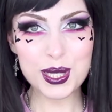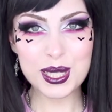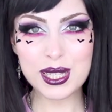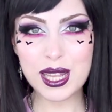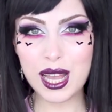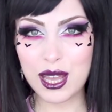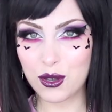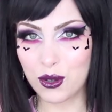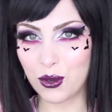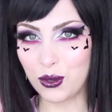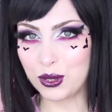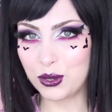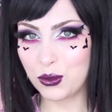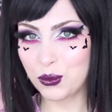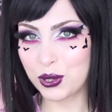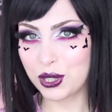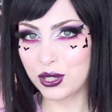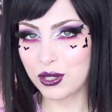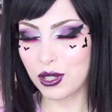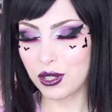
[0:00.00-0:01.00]
is I only
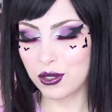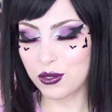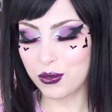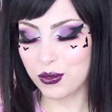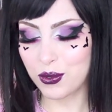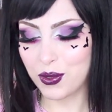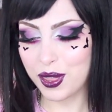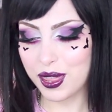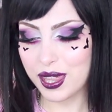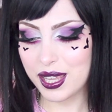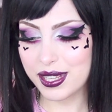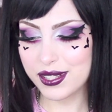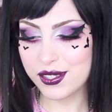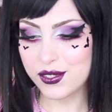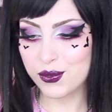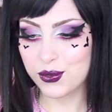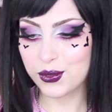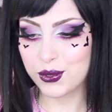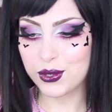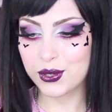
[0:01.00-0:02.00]
wear colorful
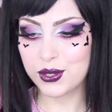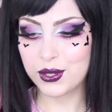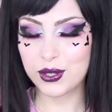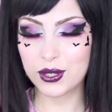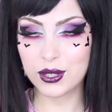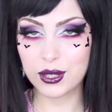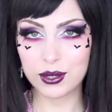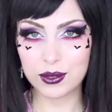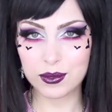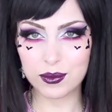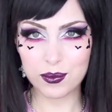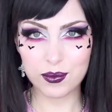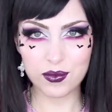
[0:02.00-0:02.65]
things for